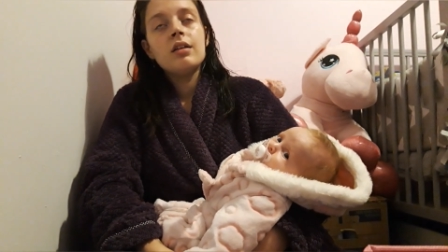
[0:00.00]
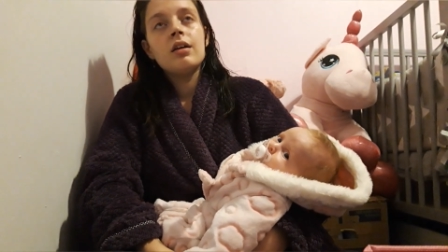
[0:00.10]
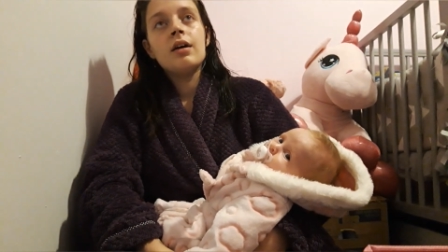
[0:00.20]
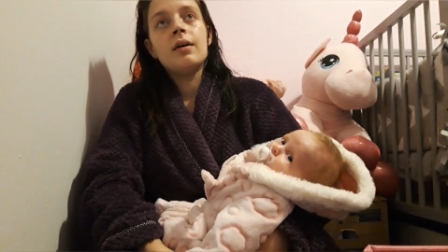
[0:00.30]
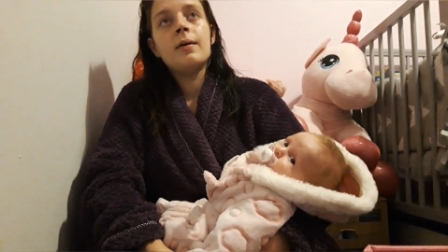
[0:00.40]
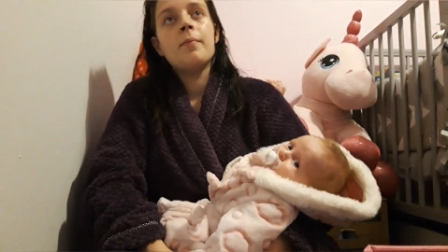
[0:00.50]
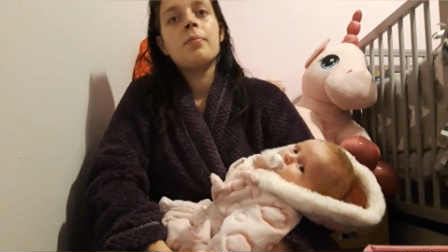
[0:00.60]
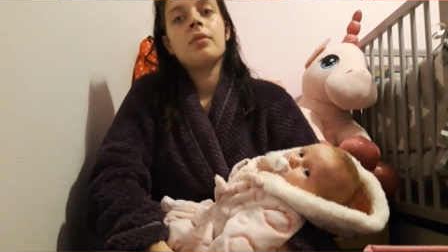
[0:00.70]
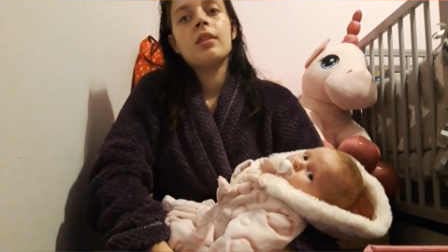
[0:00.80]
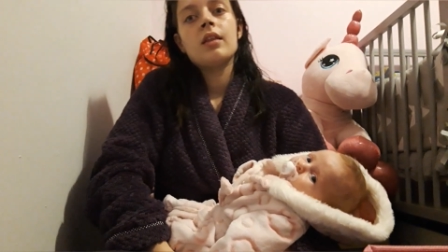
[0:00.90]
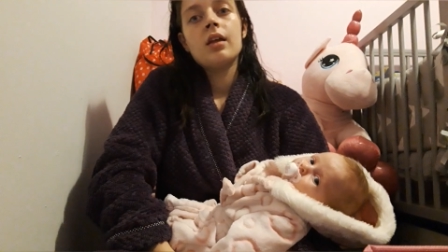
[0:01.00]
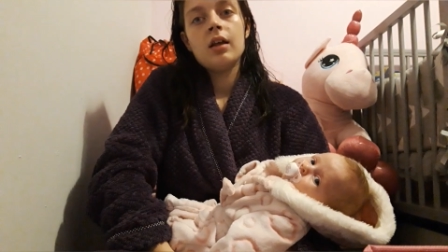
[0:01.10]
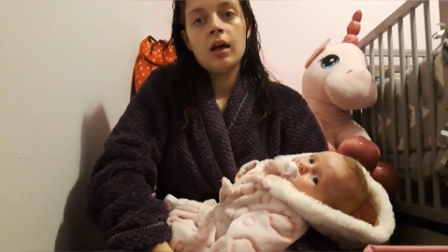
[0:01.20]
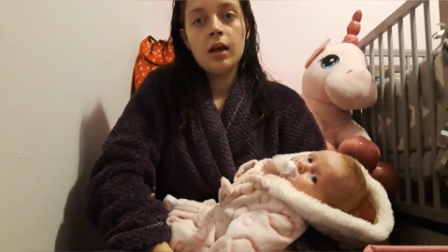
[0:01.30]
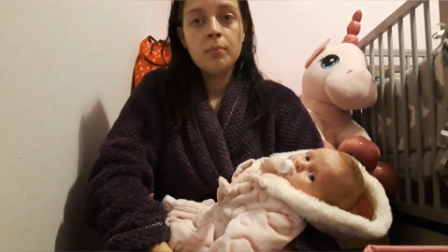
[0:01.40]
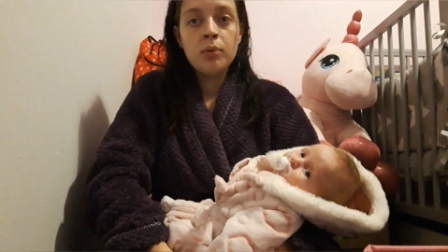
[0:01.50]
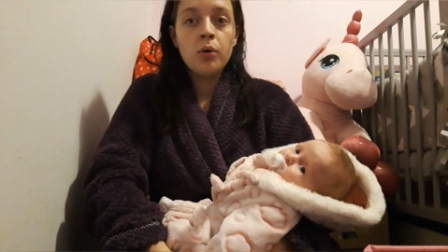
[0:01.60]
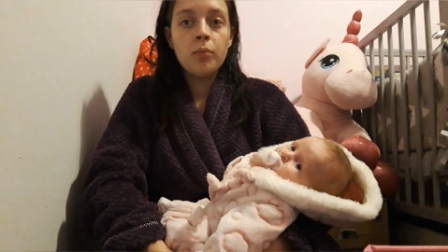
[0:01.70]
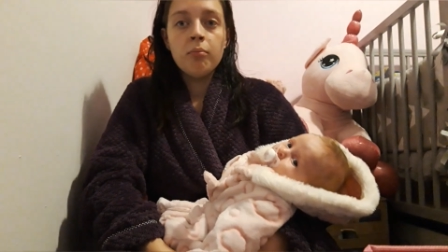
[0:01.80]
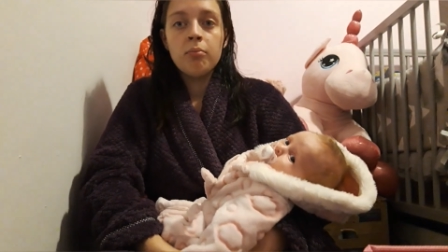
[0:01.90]
um, a
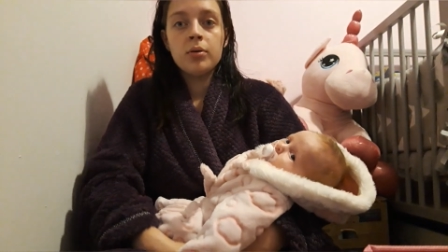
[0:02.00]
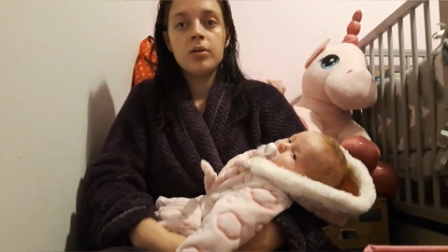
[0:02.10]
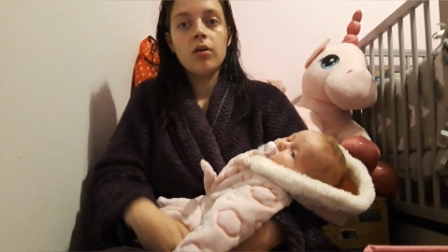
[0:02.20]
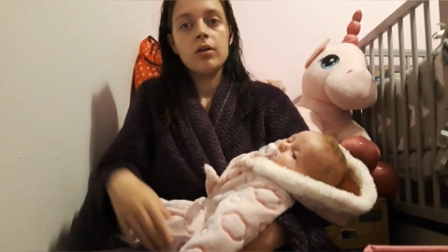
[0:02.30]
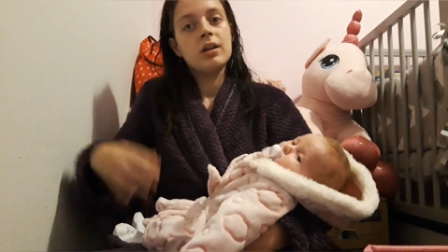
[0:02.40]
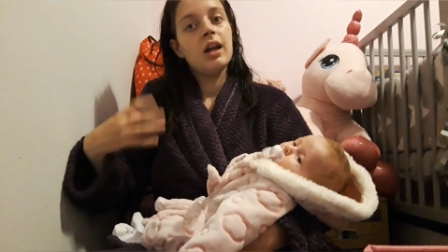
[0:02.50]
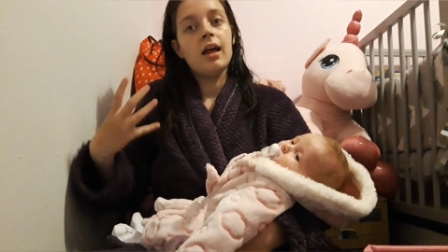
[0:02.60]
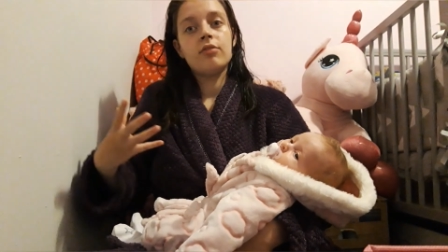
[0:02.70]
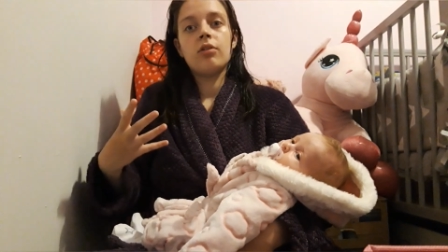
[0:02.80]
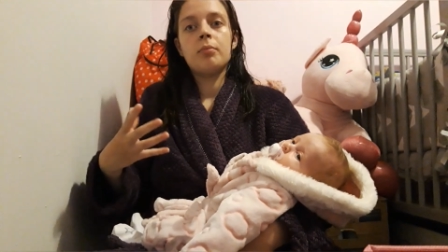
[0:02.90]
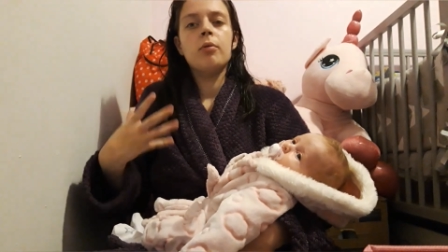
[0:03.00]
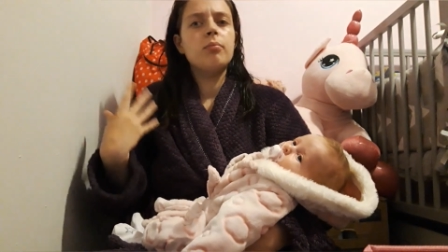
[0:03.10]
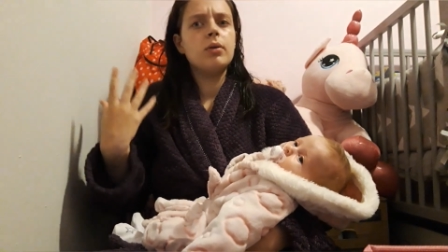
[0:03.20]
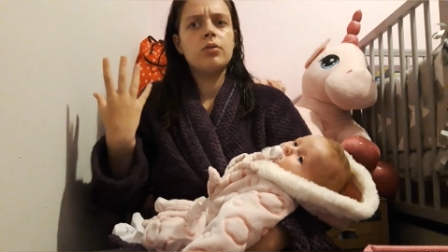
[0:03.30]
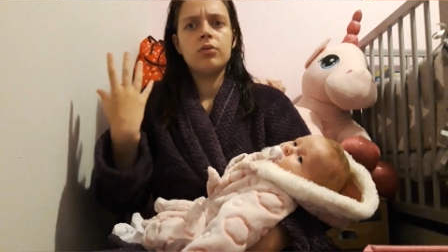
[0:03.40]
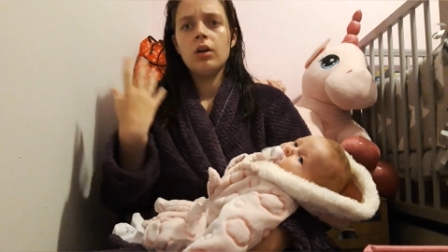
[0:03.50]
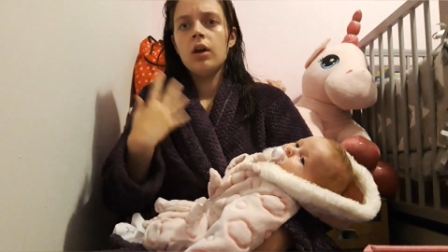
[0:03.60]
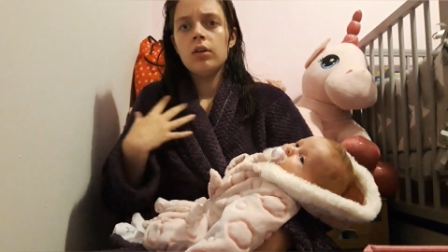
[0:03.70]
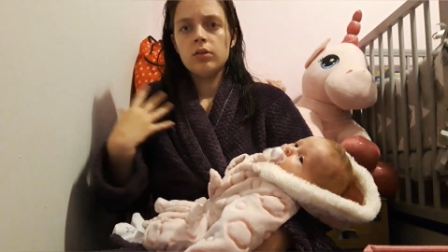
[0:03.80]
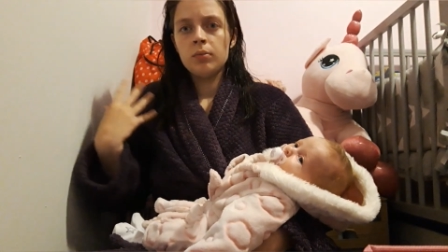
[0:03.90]
pump, like an electric pump, because
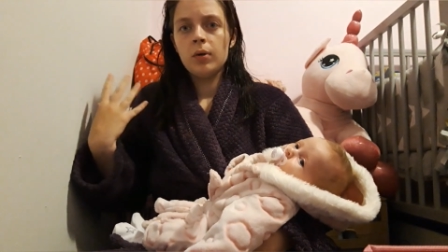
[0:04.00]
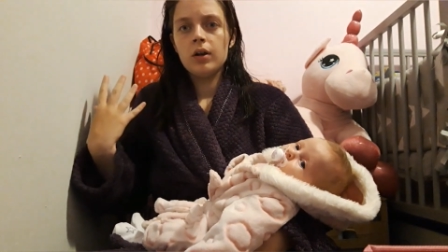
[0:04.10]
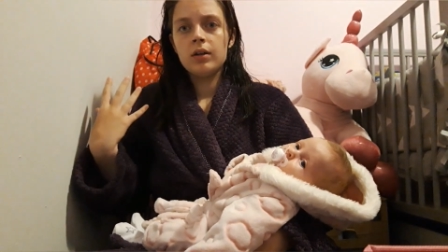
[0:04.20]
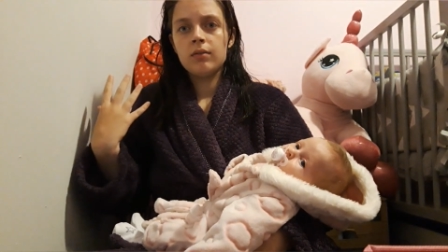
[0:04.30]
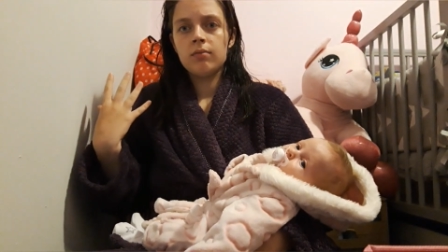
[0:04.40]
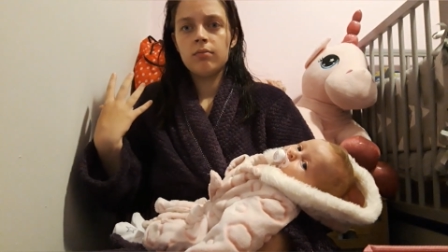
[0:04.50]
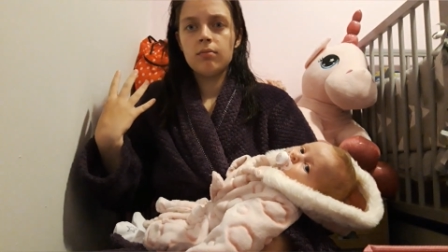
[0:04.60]
the one,